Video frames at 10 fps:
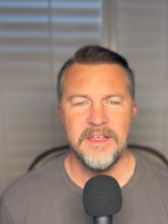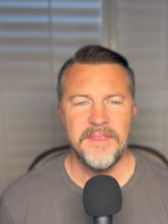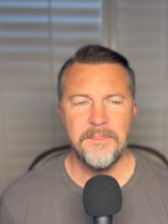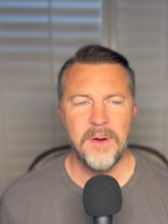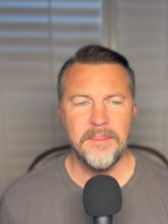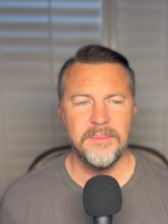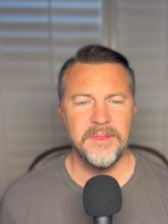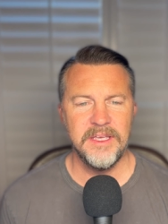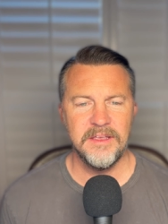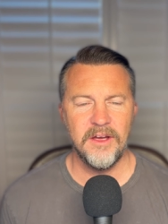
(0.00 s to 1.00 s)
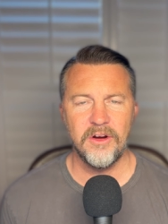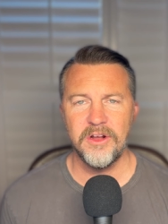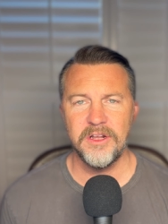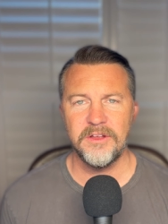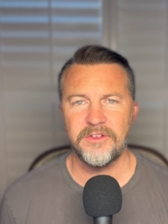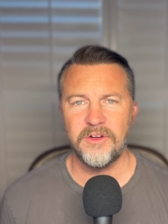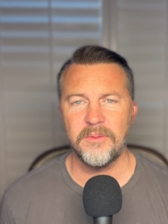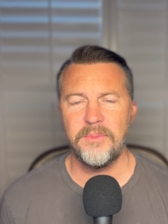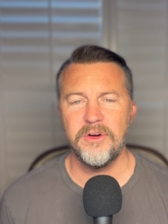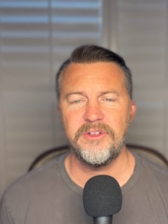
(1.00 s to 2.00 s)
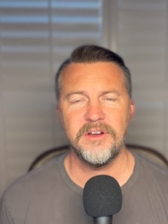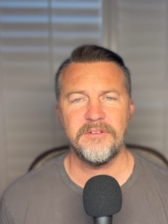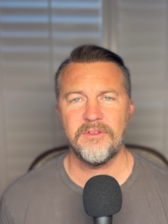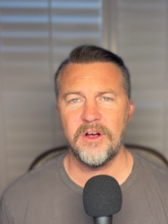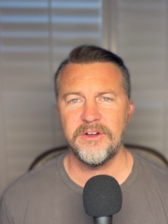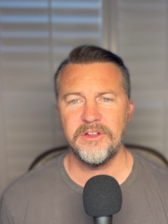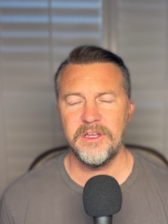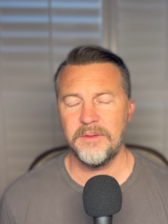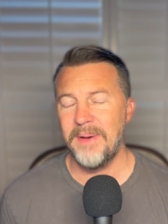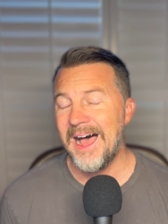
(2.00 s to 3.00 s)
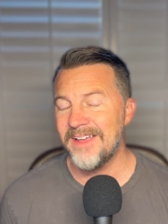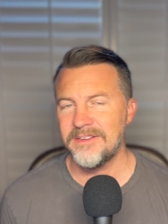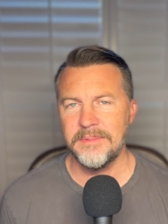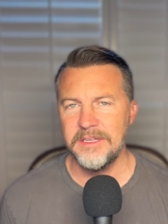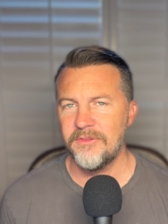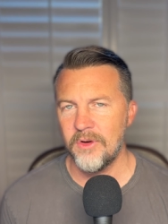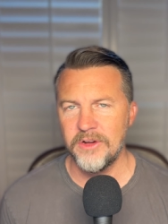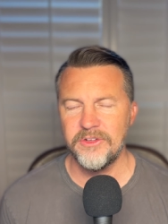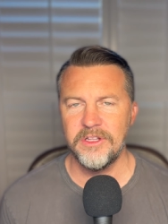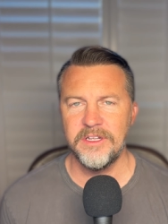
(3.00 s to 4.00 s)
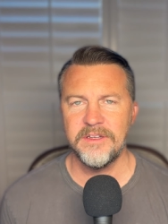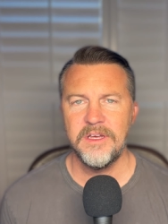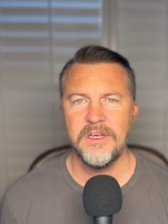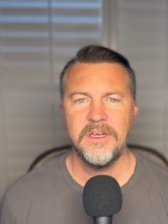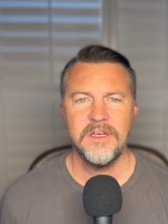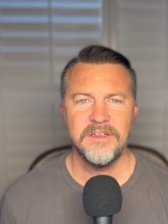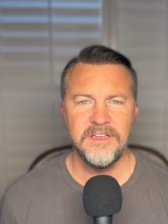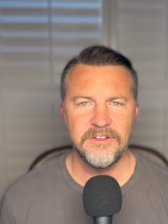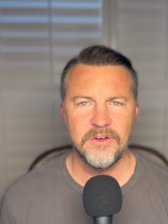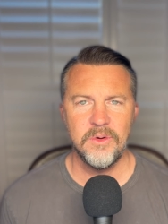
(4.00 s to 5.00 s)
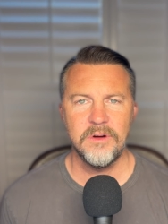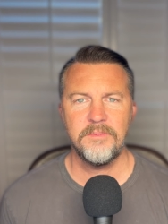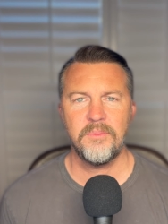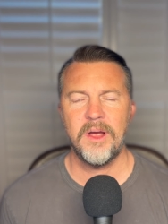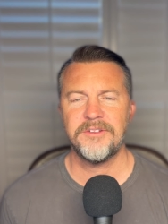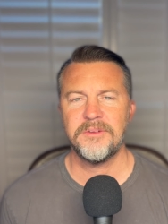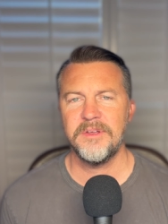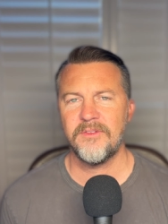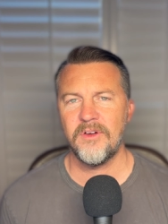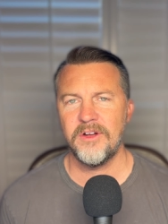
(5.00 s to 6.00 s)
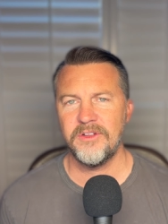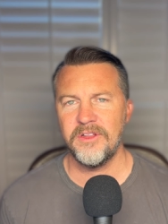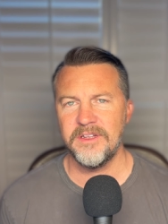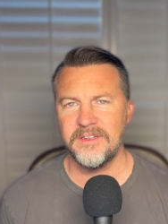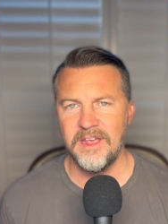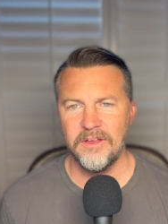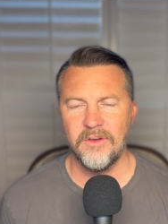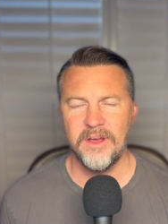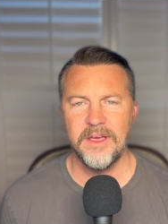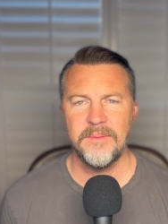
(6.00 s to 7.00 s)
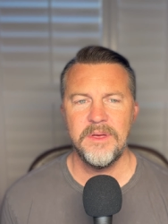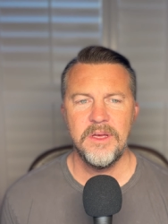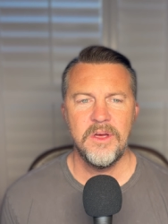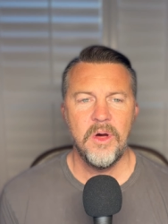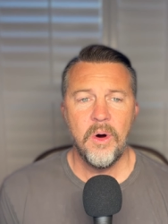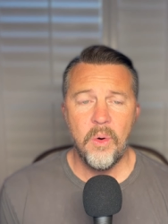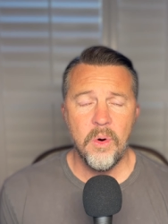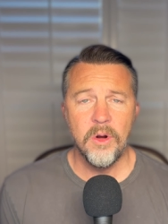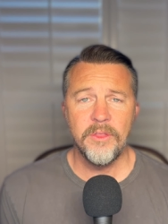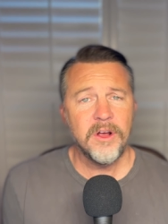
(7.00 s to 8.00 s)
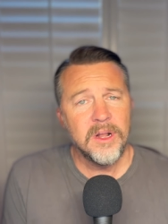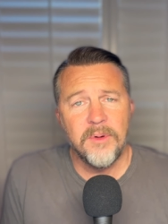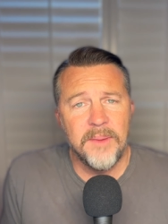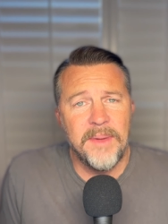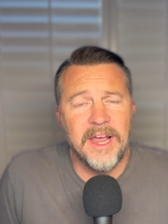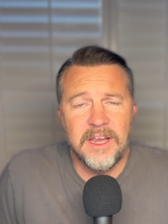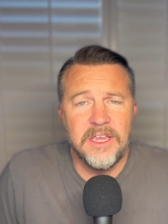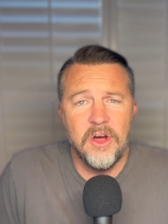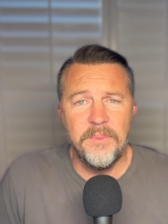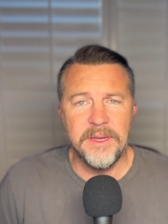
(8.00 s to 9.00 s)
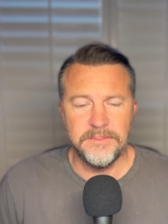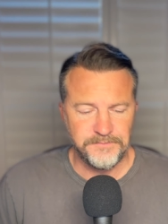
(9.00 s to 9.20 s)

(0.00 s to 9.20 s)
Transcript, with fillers: They probably are going to start pushing a fraudulent, possibly fraudulent Discord, possibly fraudulent Telegram, or they're going to bring back Quopi.